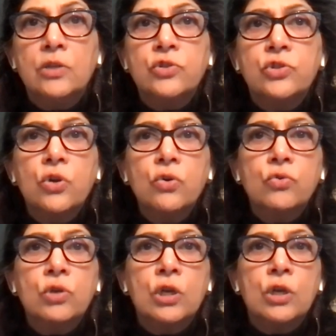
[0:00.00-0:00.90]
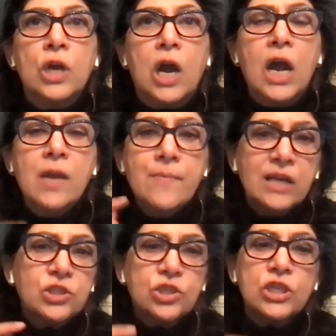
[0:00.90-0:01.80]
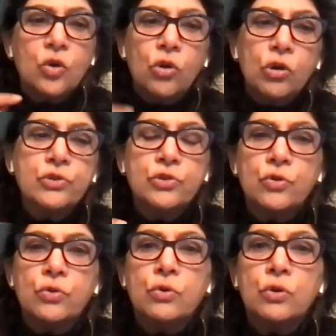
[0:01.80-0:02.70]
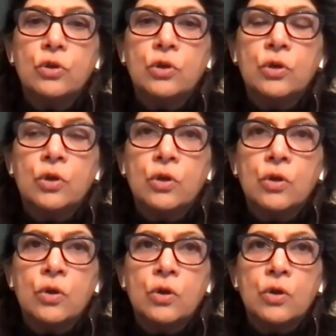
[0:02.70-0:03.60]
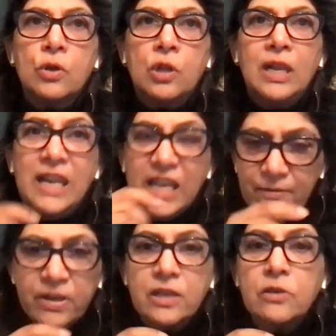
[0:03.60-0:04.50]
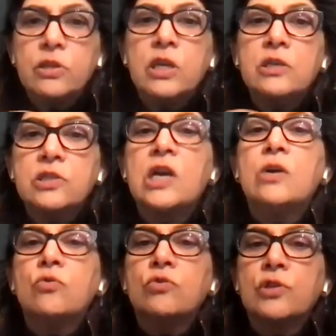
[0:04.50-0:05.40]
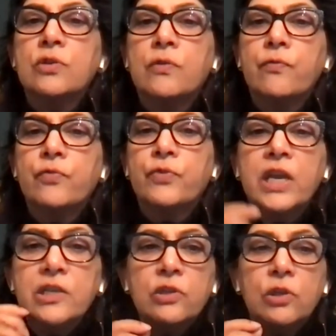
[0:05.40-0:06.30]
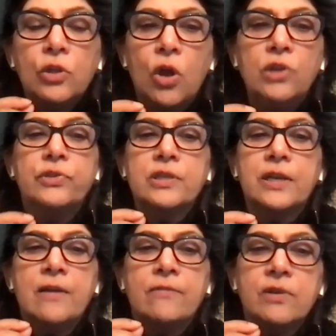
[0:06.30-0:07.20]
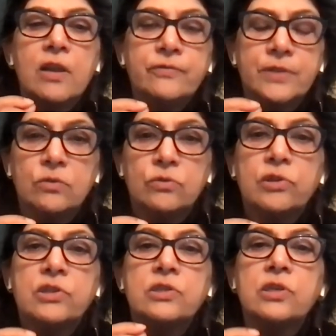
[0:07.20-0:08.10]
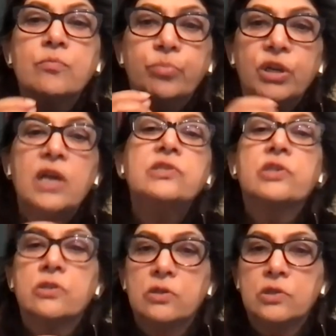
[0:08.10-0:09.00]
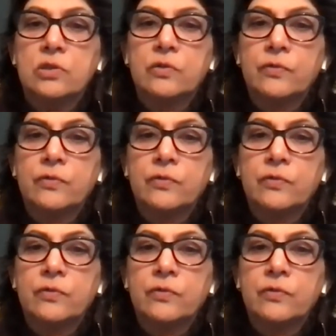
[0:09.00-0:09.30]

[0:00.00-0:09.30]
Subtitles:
So I am actually also leaving things out. There's a lot that I have left out that is unpleasant.